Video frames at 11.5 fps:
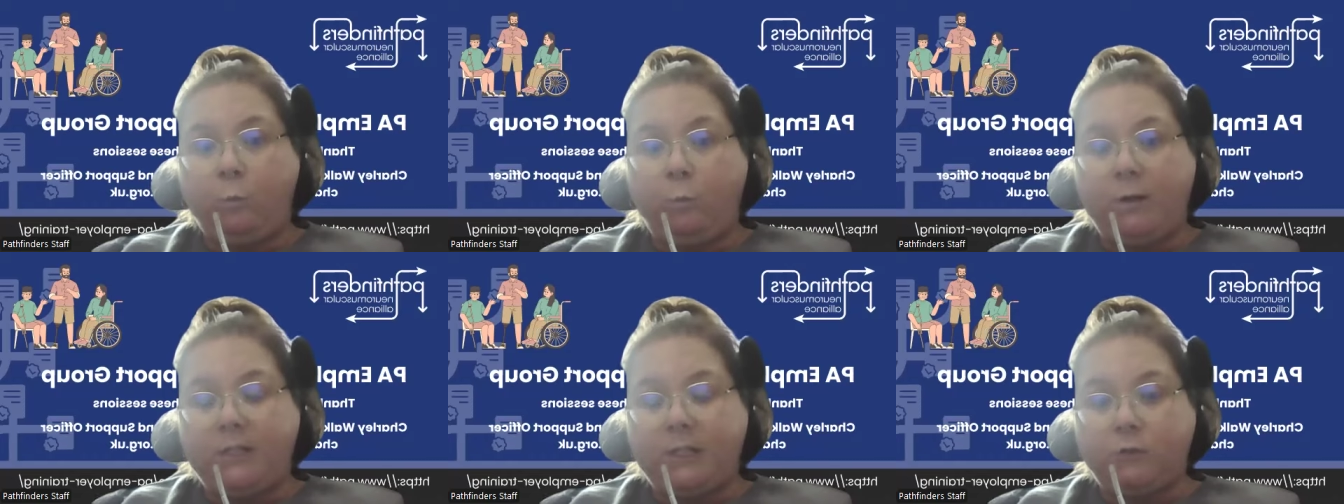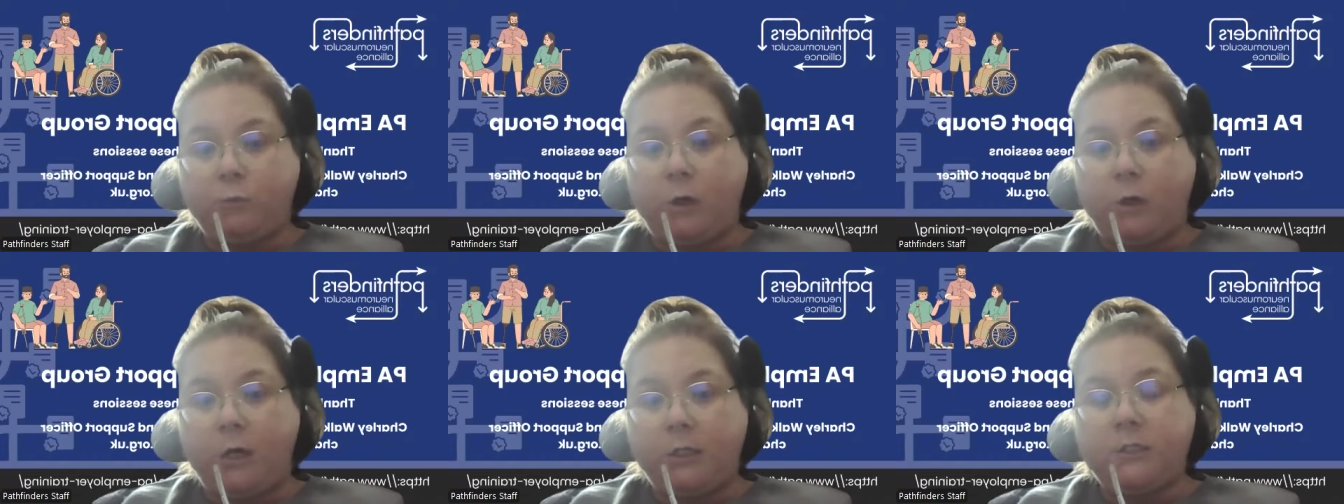Windows
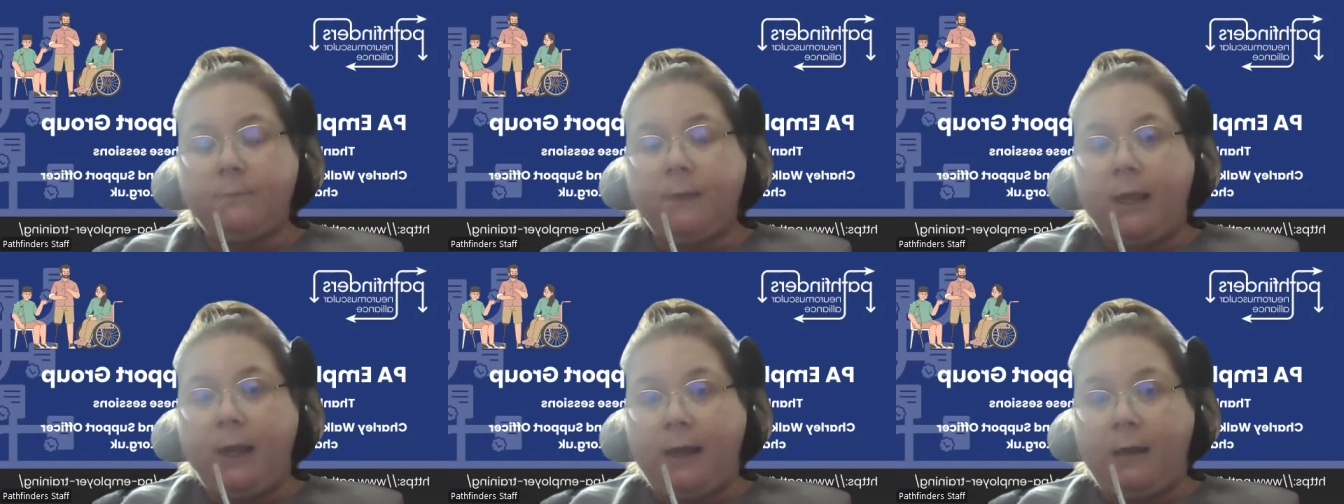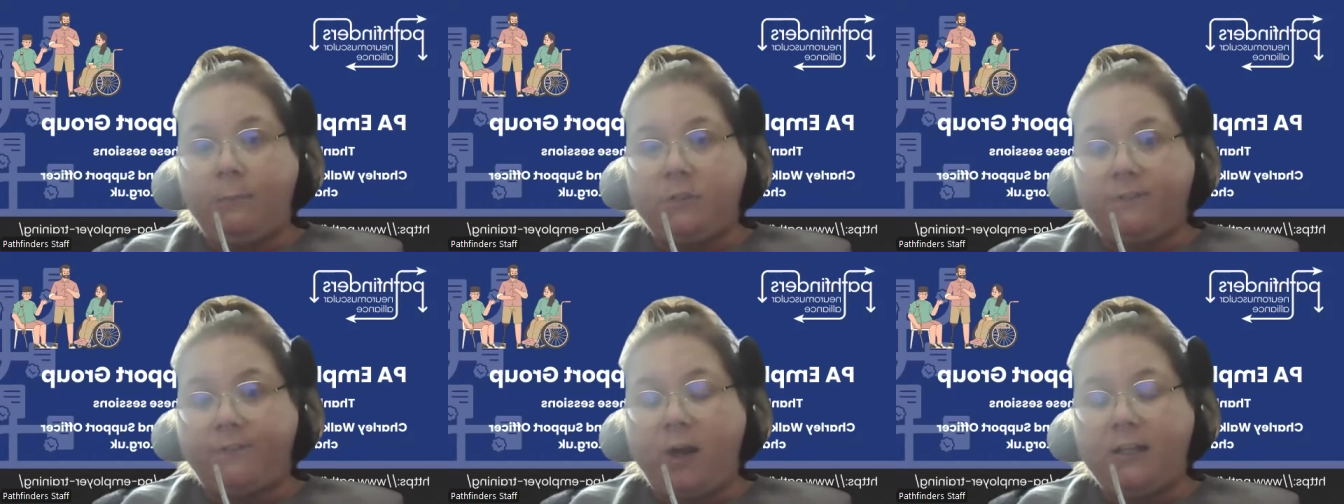Word
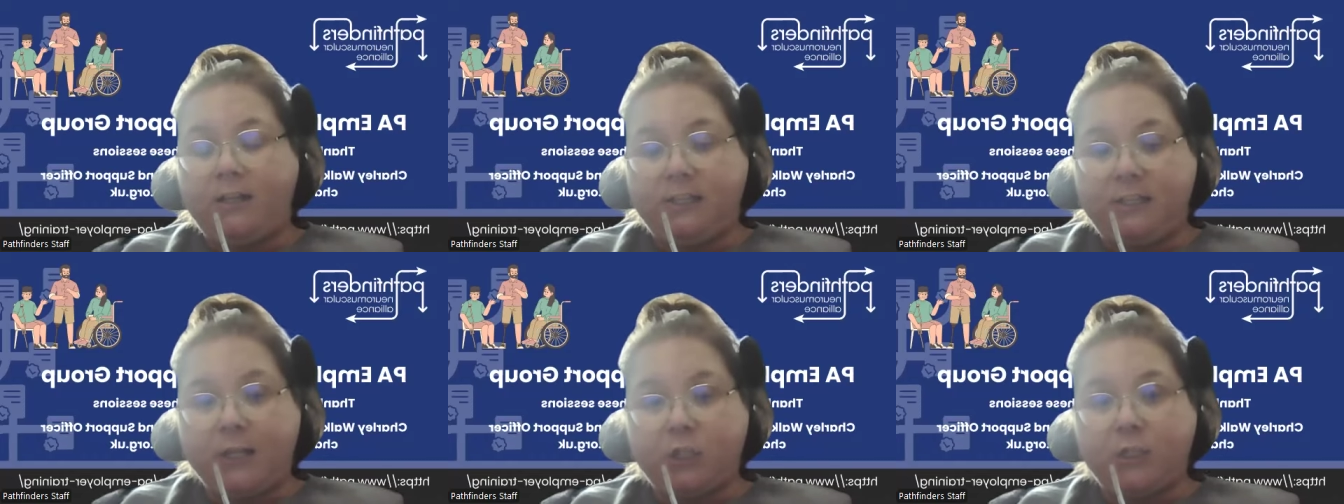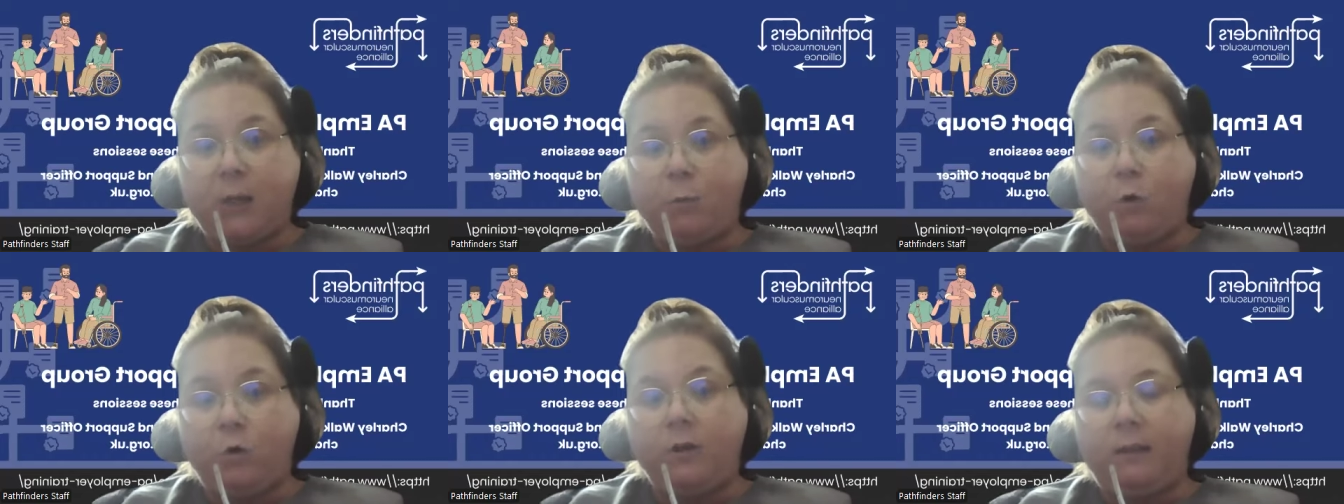to find the section they
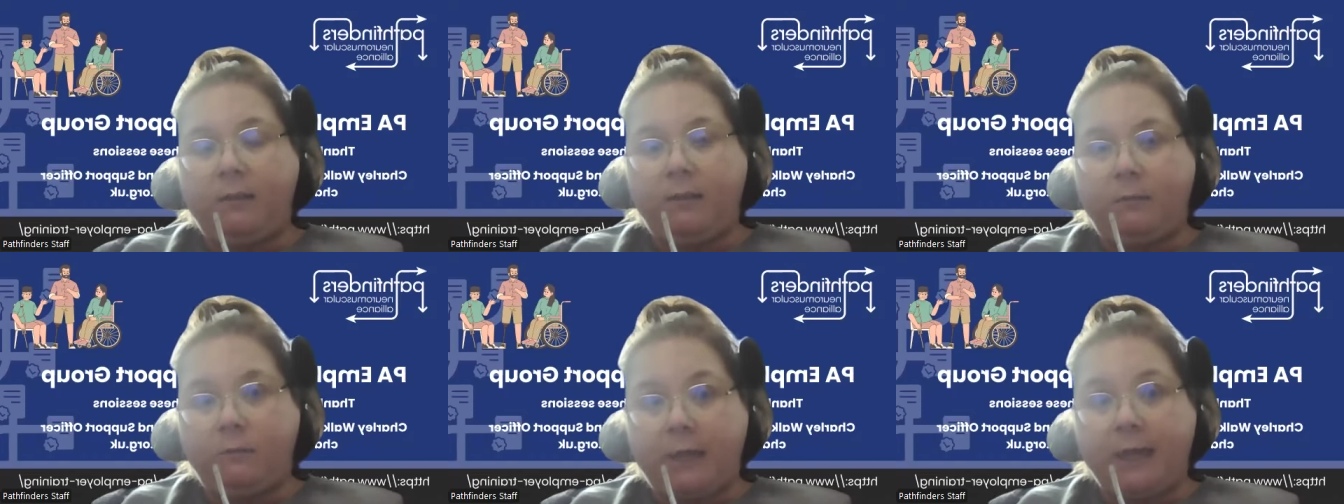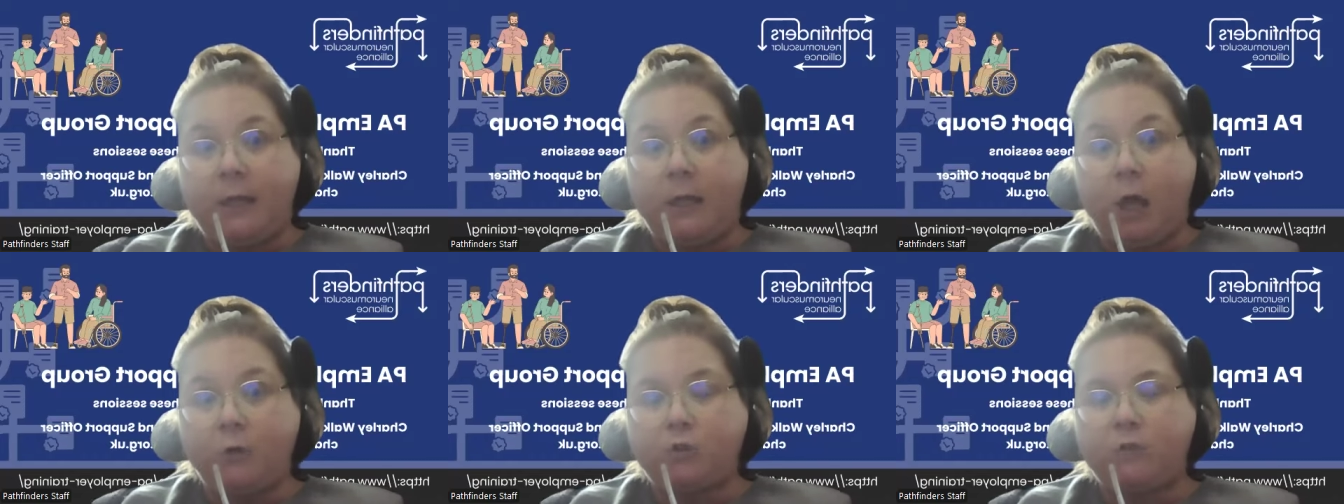want, and they
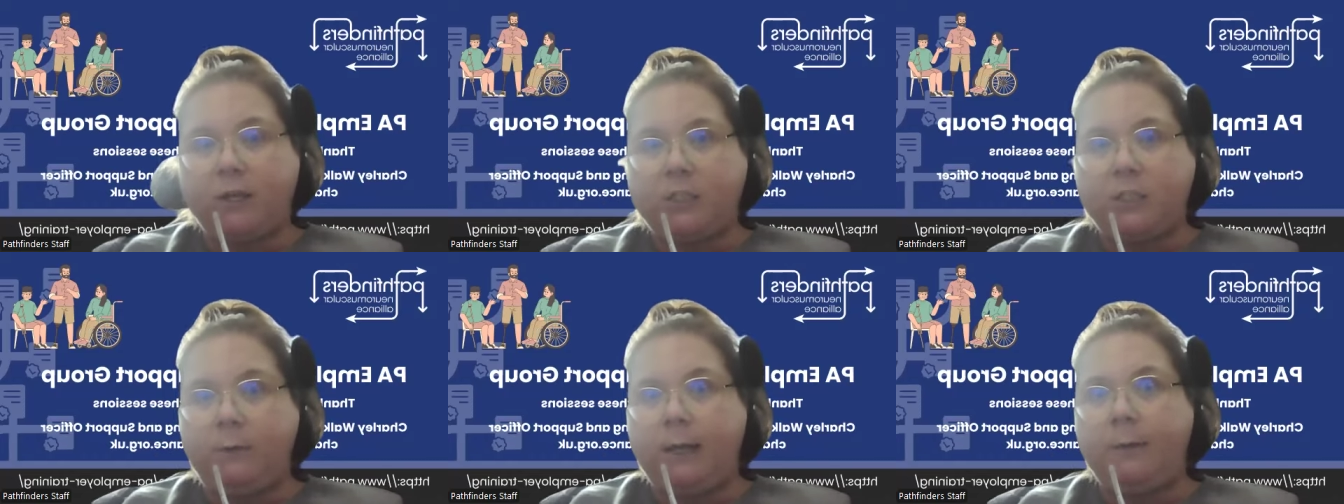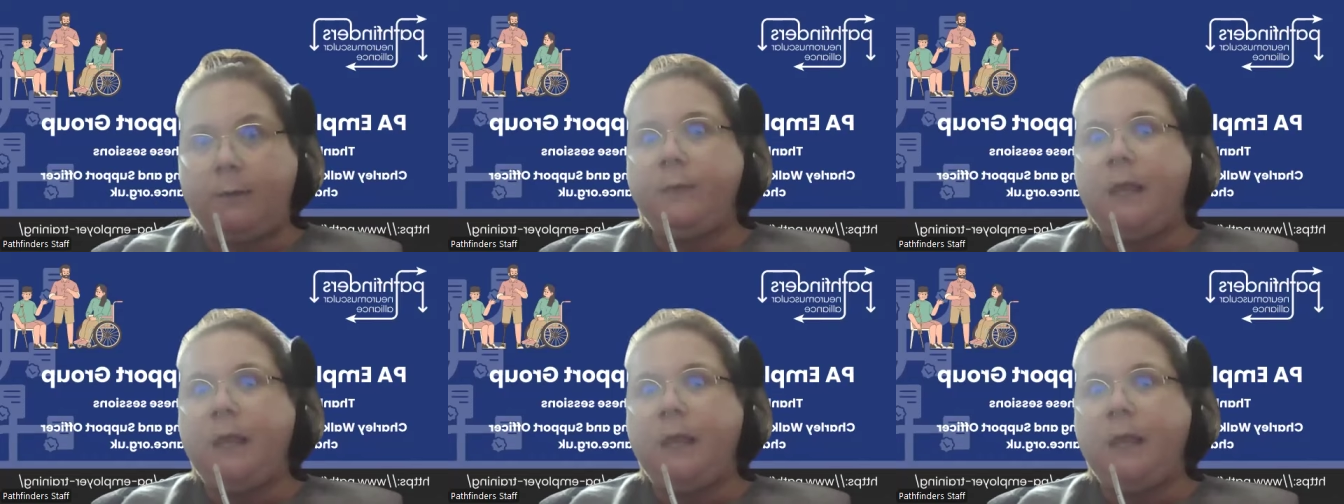can go straight to it.